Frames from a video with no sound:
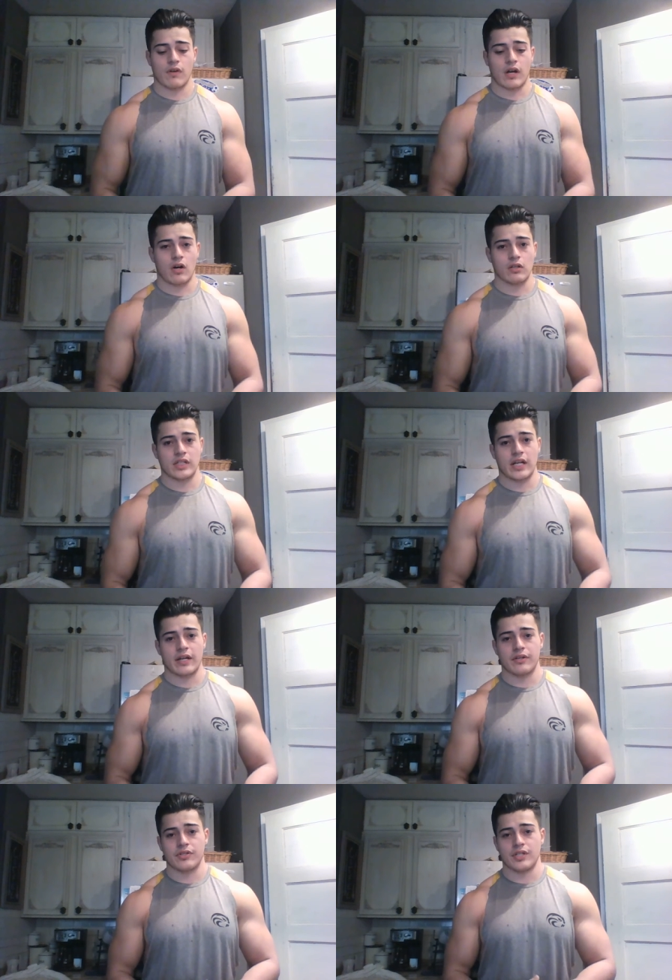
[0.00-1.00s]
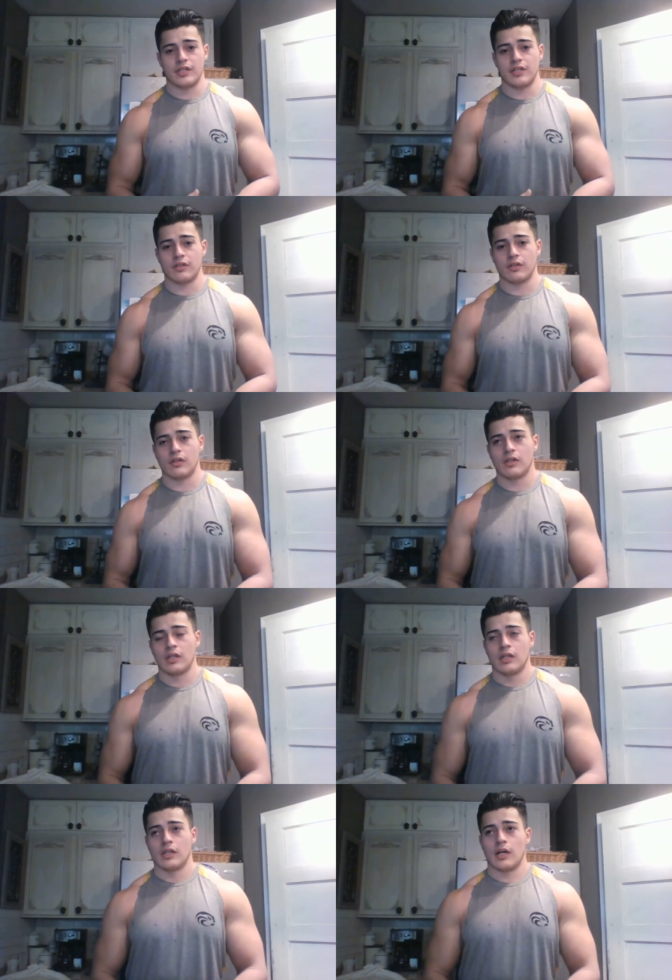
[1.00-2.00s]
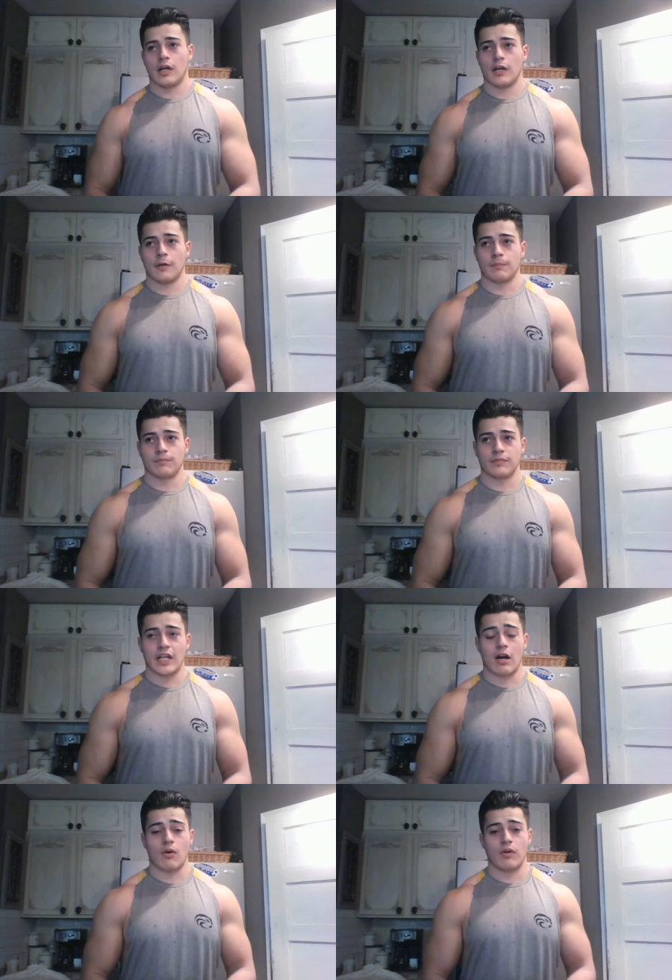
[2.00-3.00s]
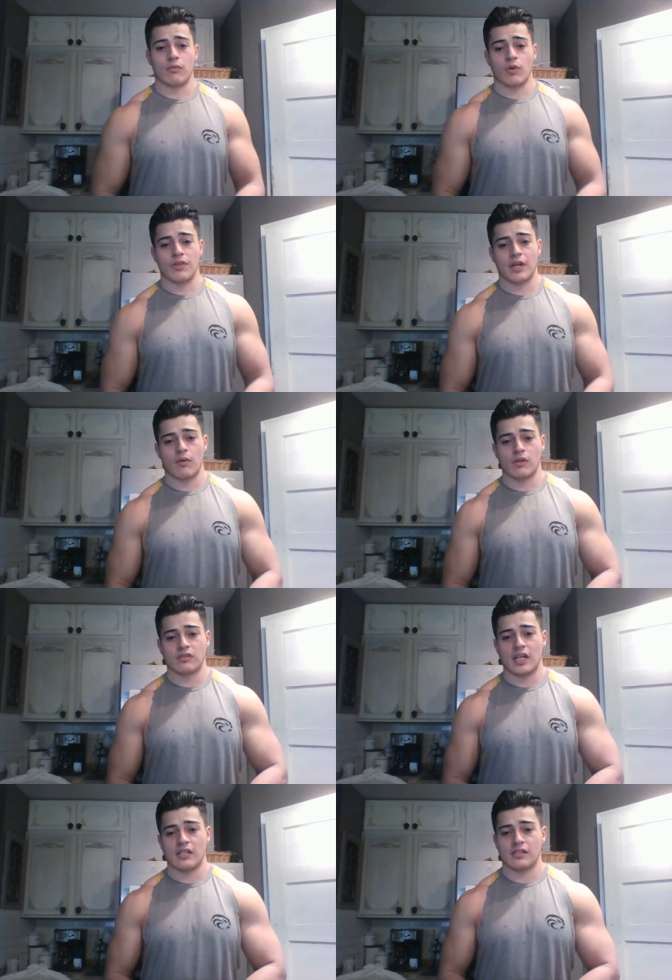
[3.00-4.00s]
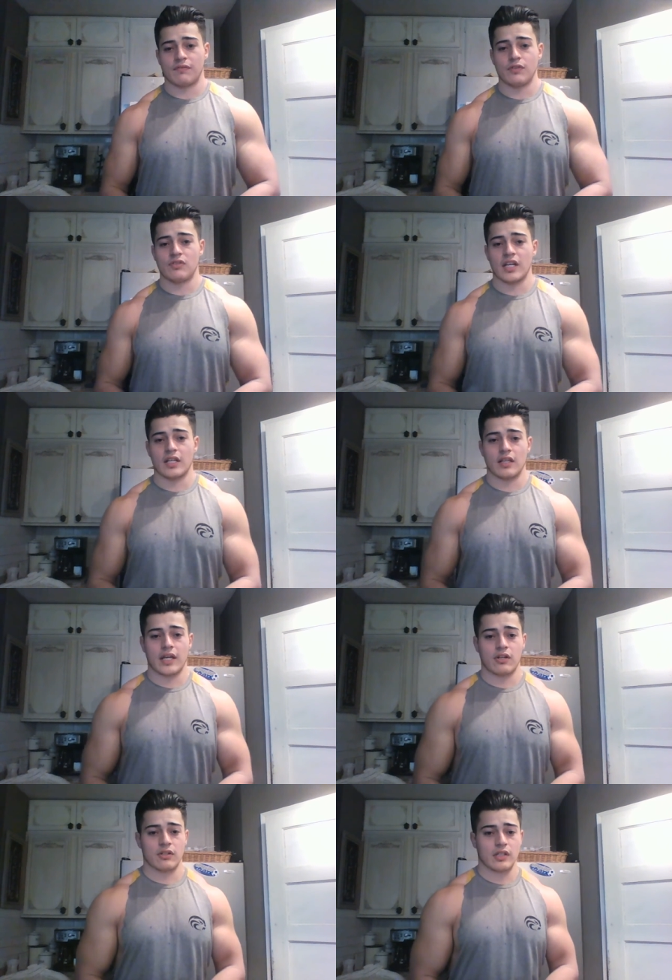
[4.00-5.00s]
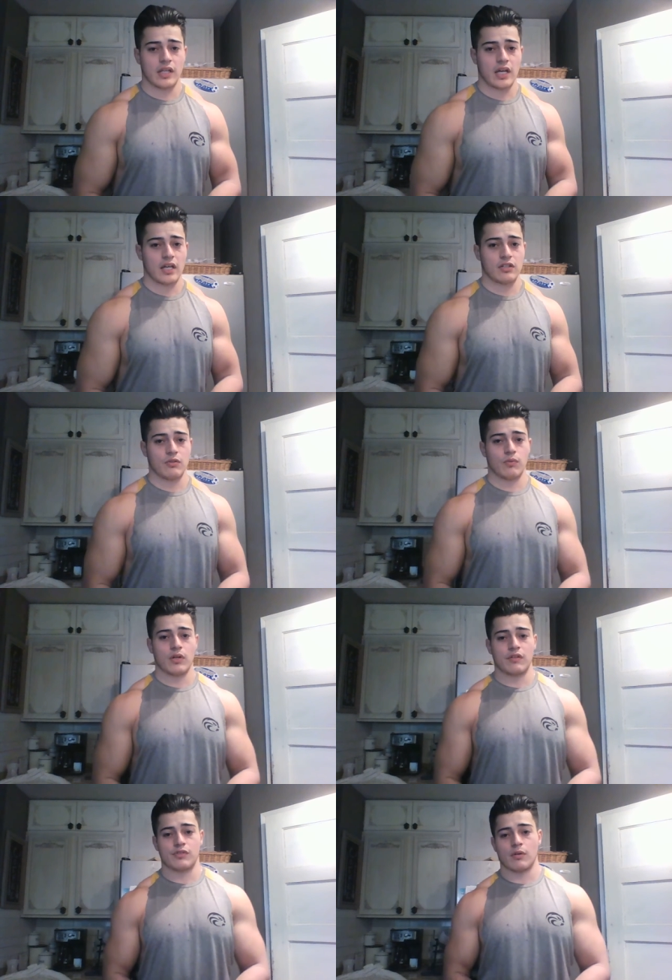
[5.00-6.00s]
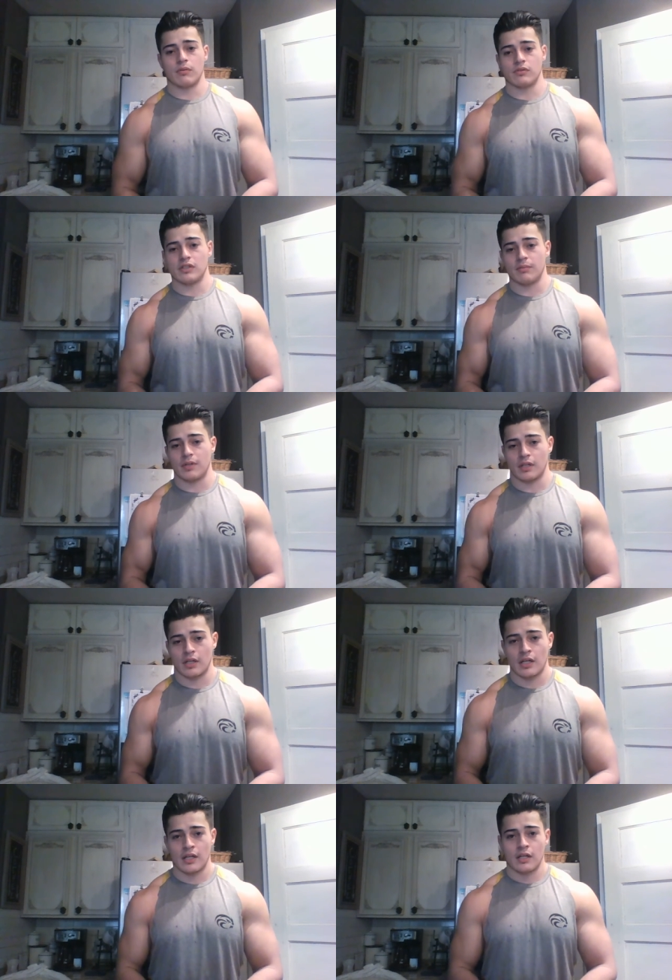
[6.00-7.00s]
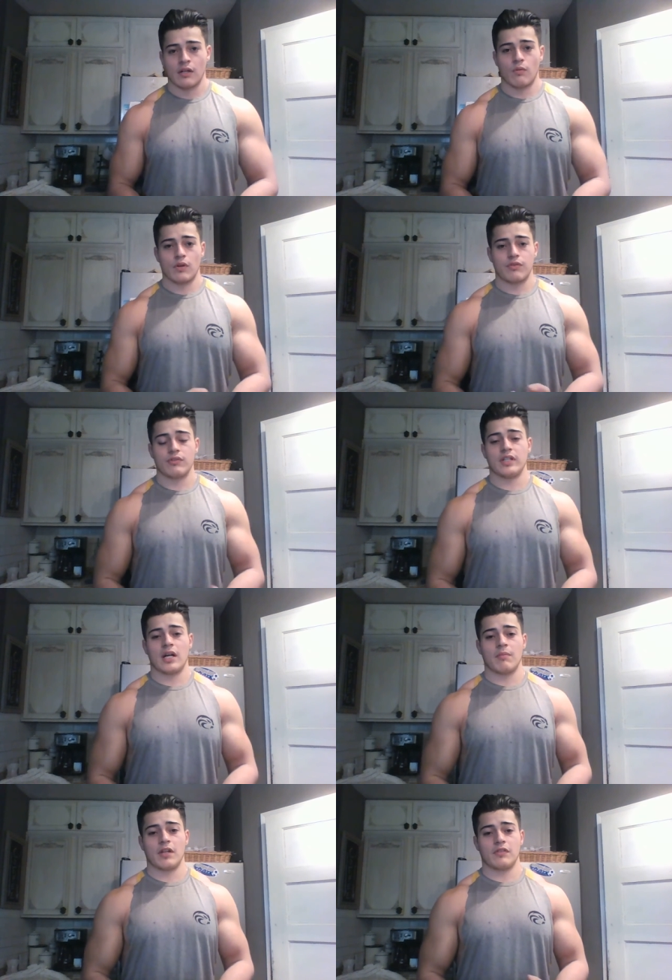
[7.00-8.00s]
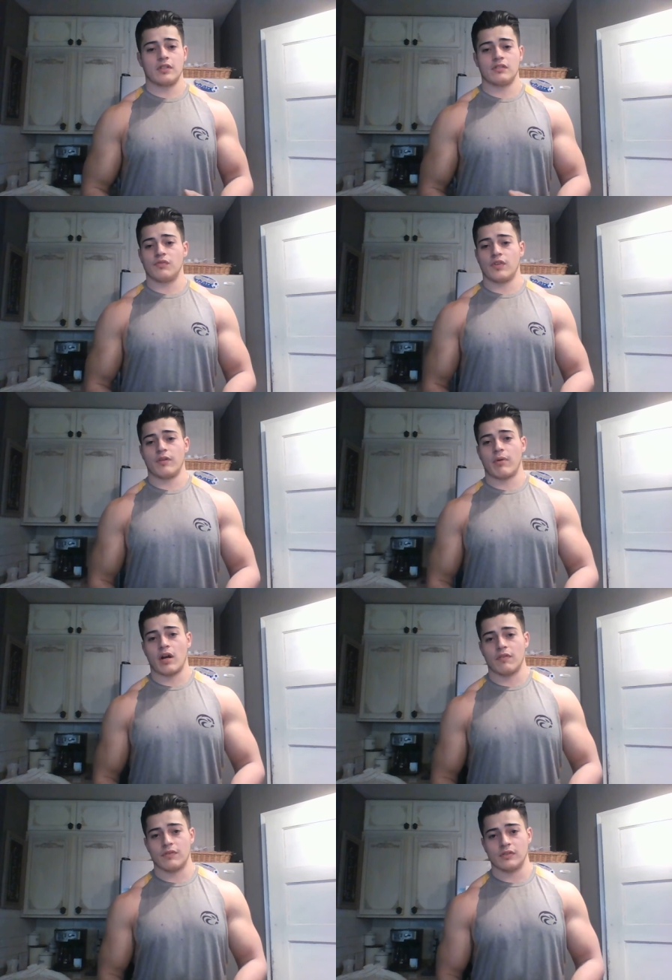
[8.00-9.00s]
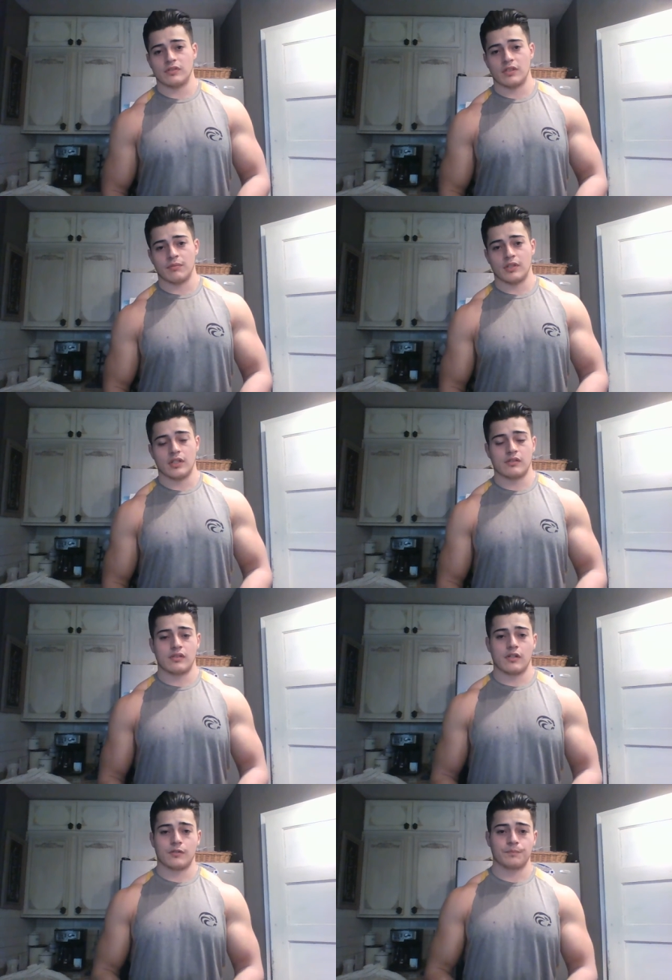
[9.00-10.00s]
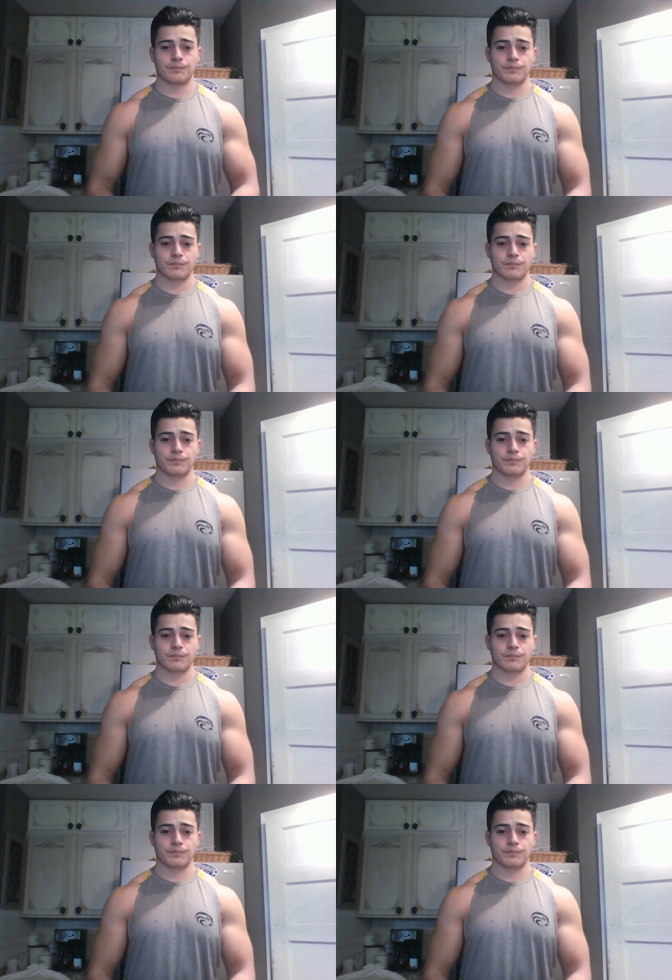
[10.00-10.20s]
an all-day energy deal. Now, one thing I will say is if you take it later in the day, you will have trouble sleeping. 1,3-dimethylene is a very powerful stimulant, so